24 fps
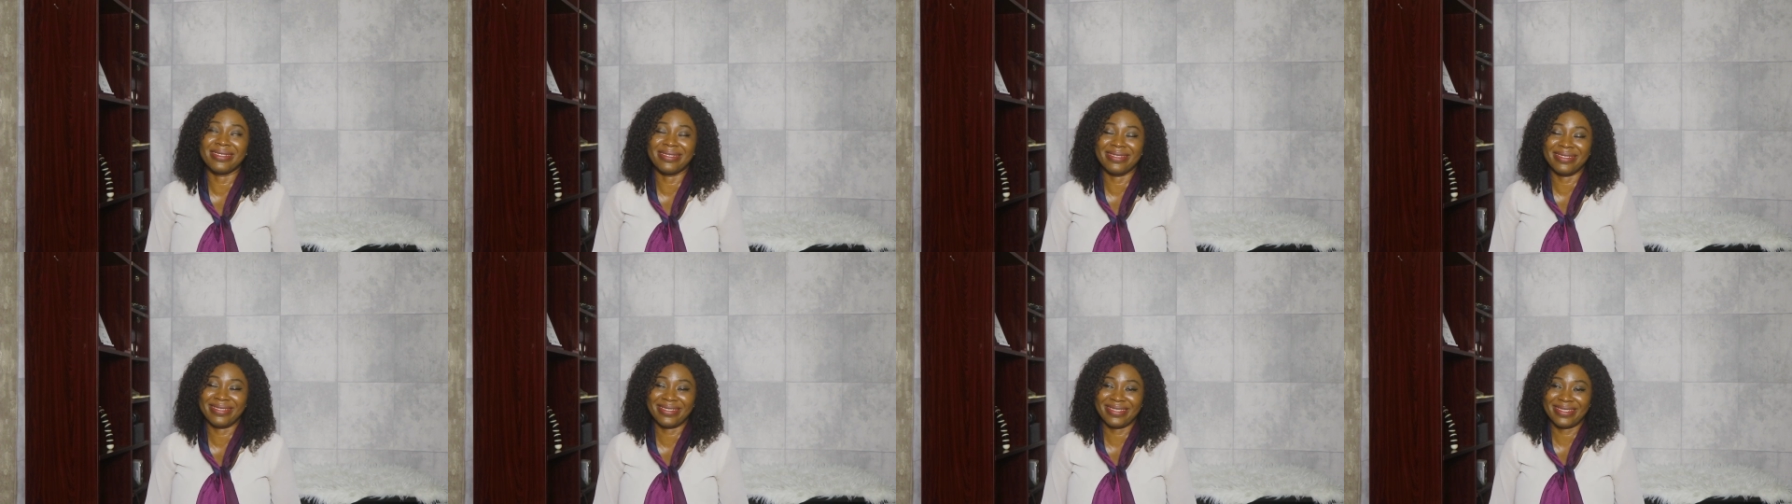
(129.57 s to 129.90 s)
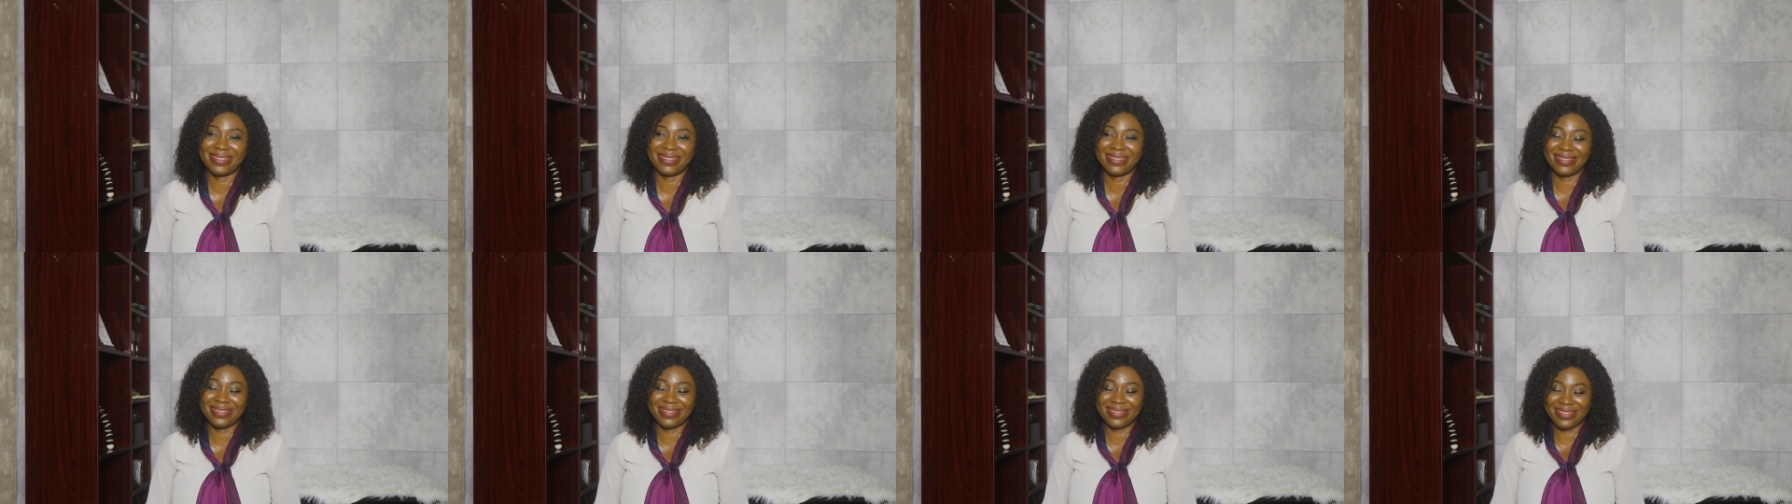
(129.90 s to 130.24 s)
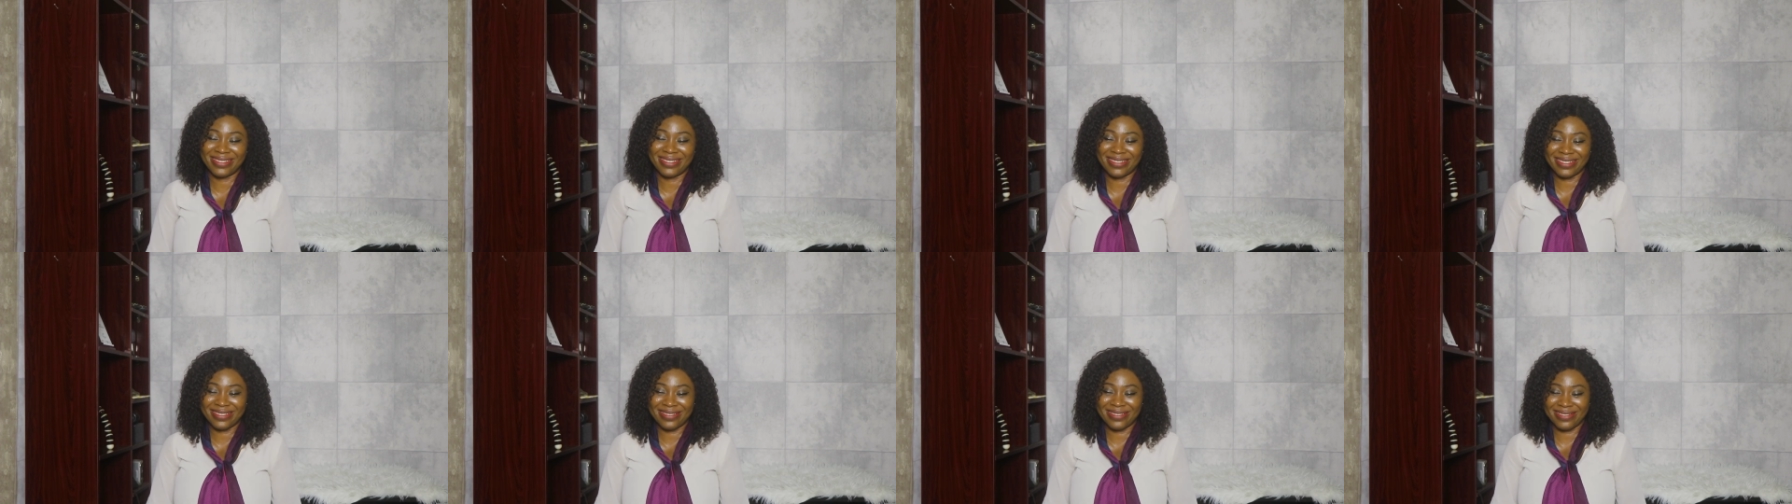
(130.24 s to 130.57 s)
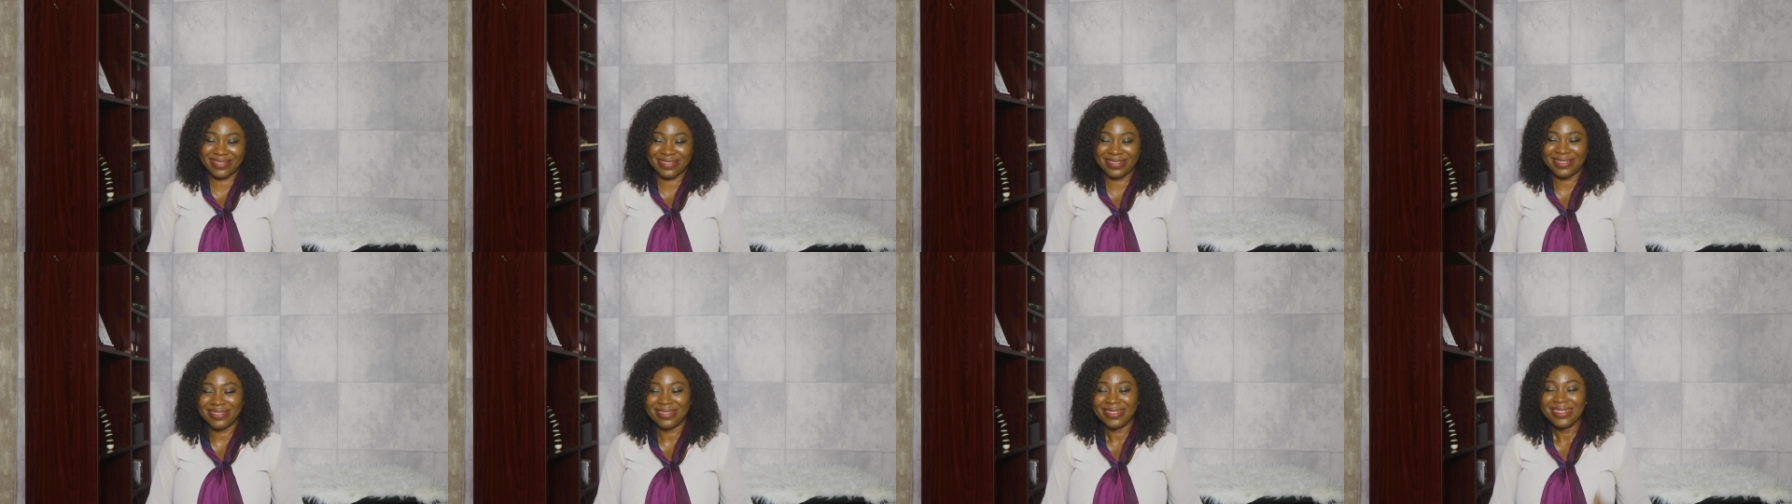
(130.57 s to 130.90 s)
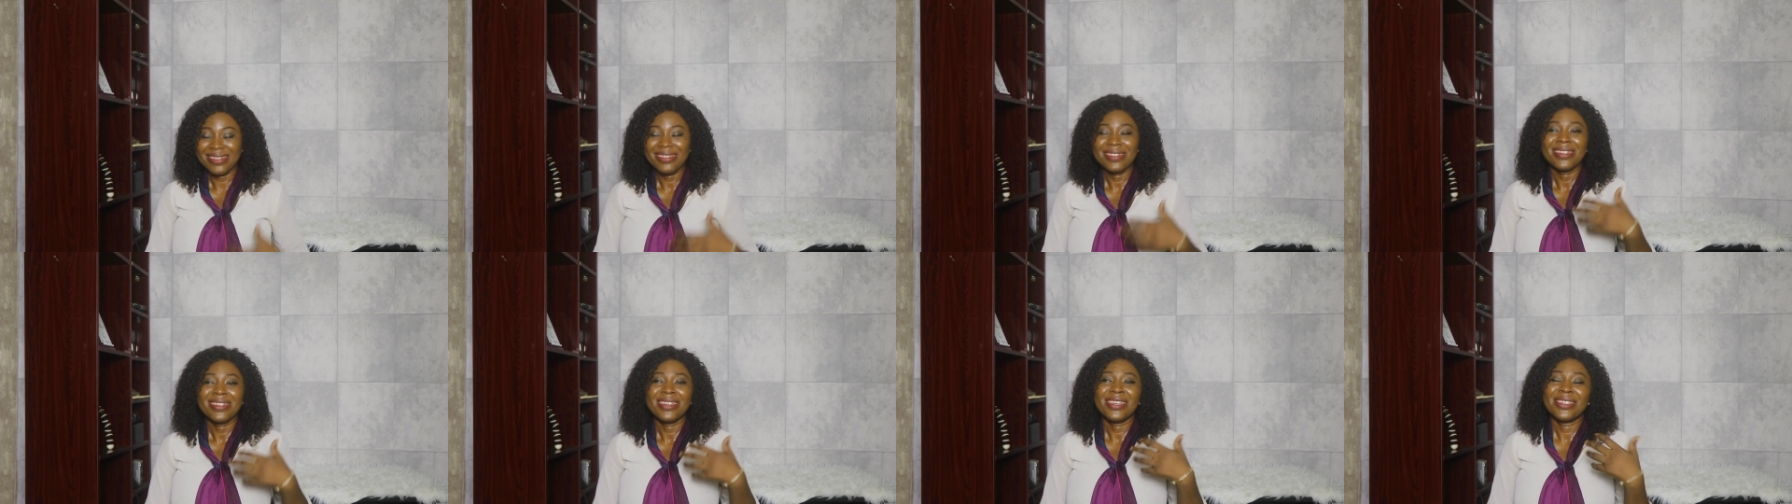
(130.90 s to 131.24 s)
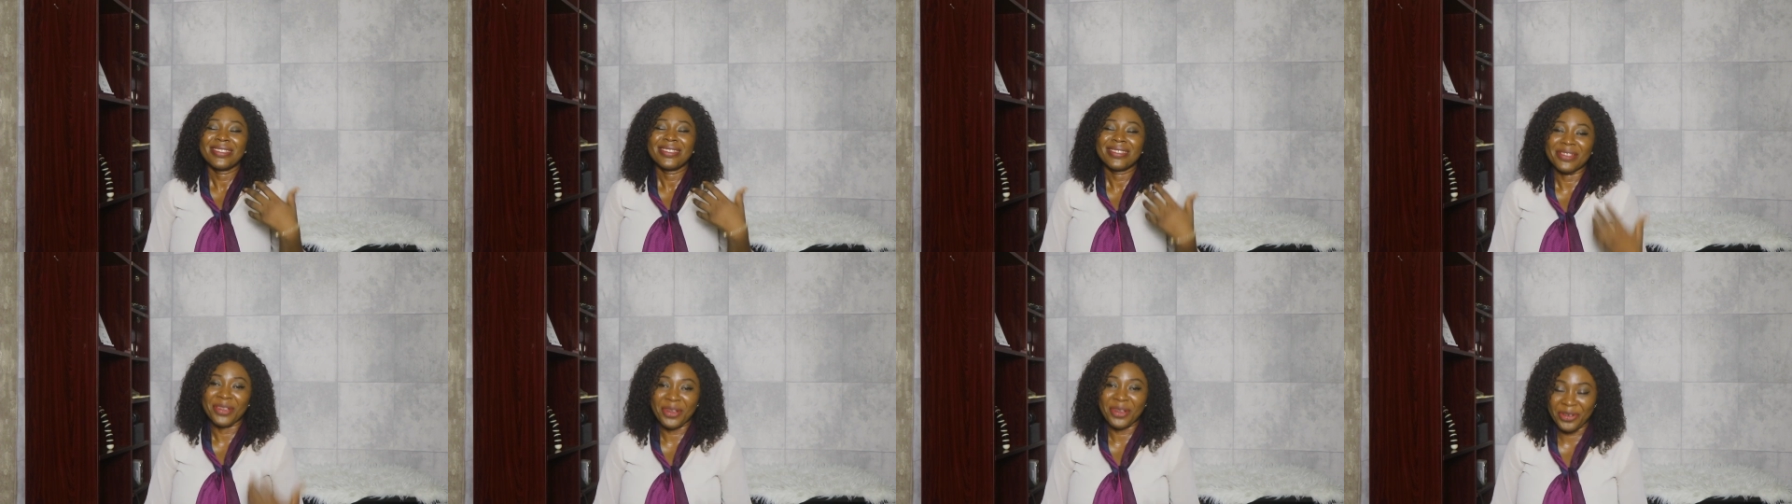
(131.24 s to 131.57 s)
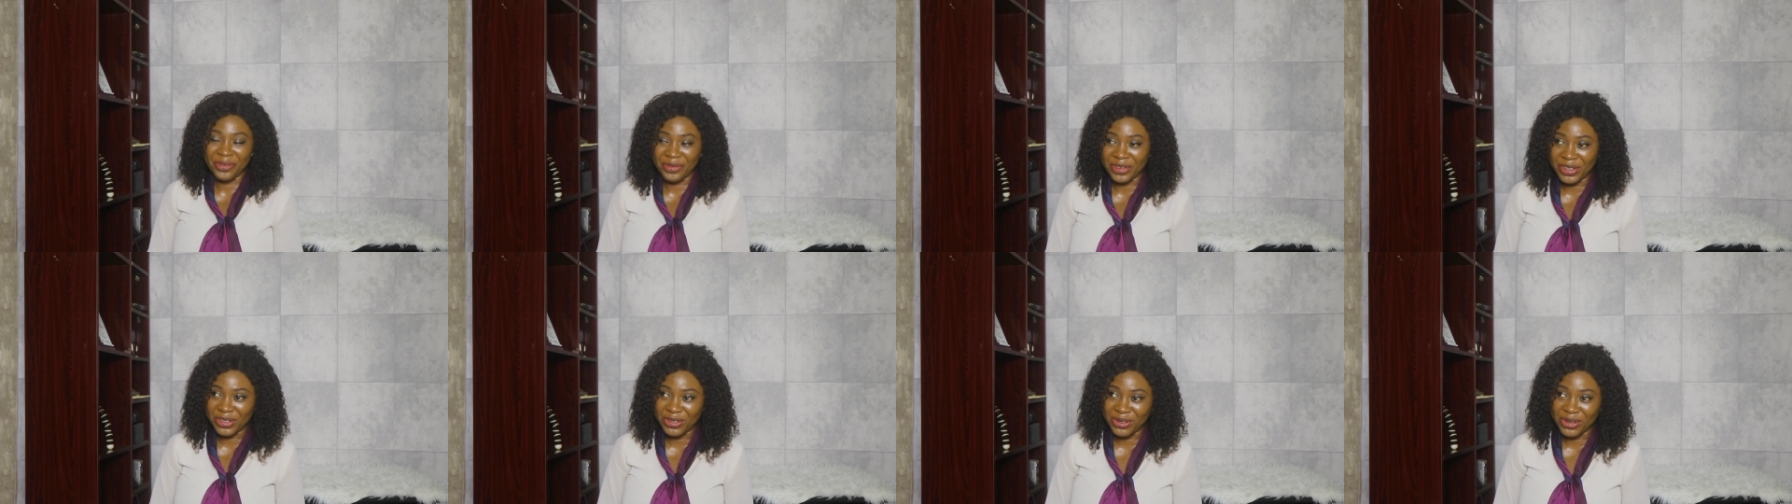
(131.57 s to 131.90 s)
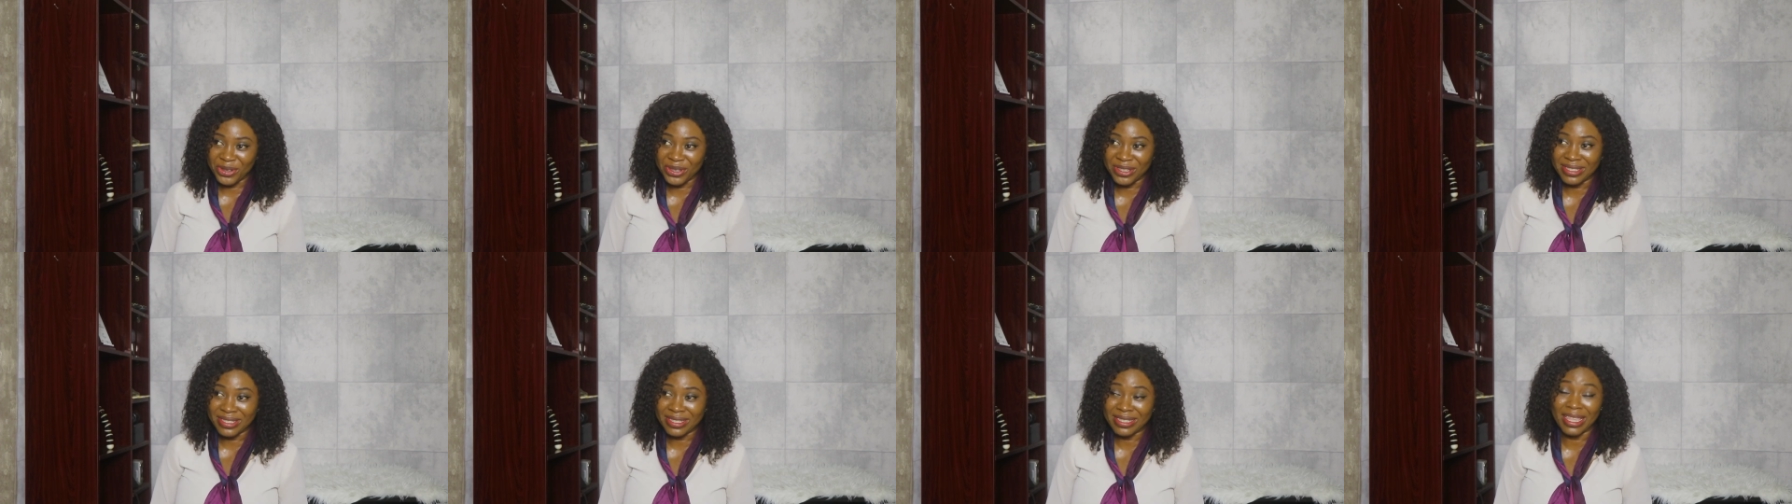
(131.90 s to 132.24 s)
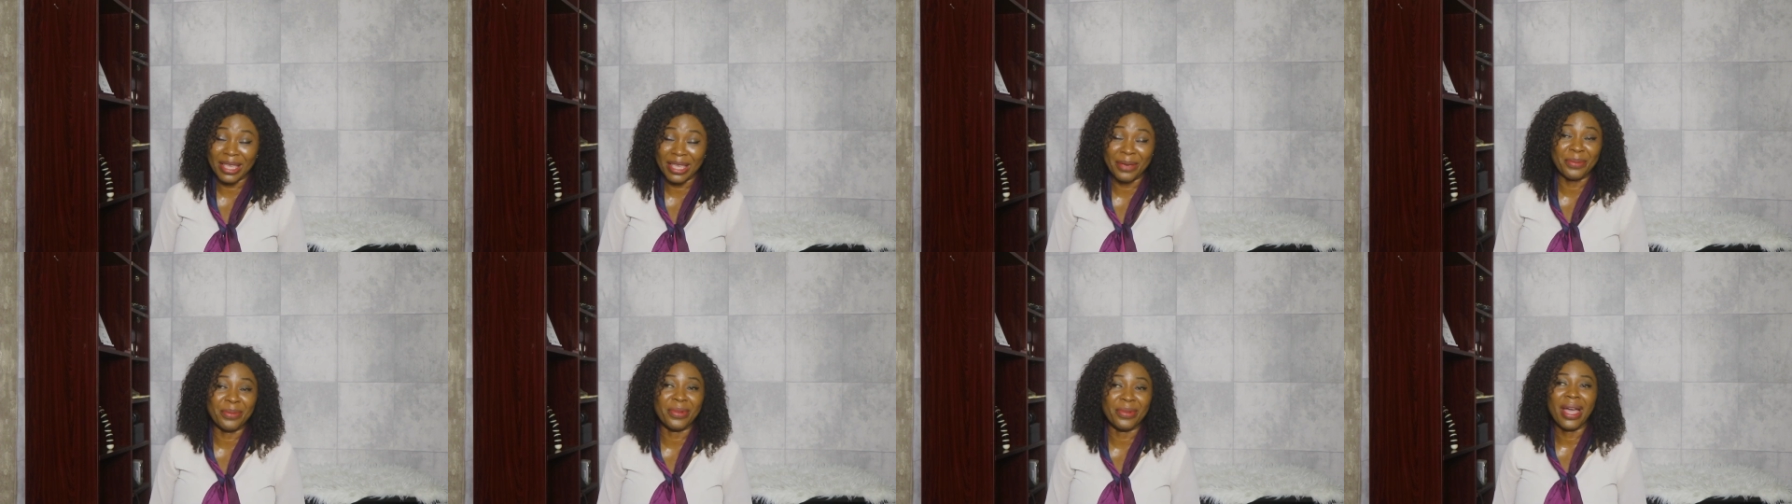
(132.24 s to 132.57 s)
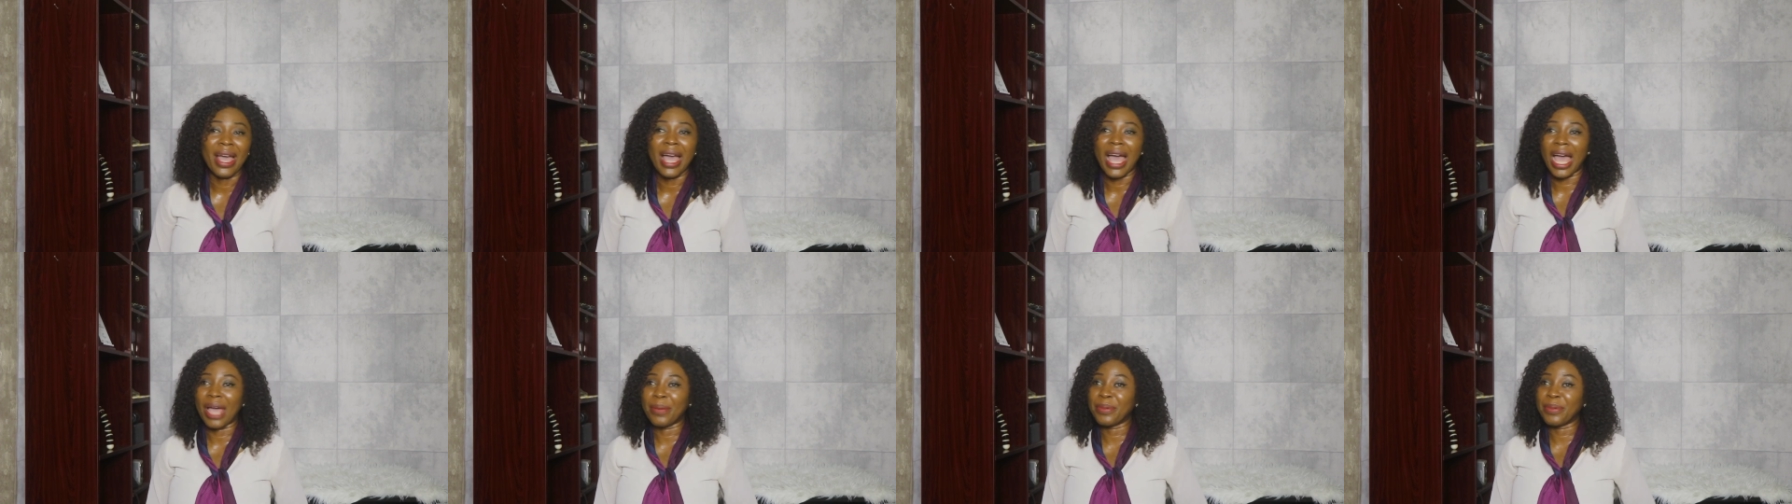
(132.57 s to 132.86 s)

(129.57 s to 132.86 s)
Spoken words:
The confessions came,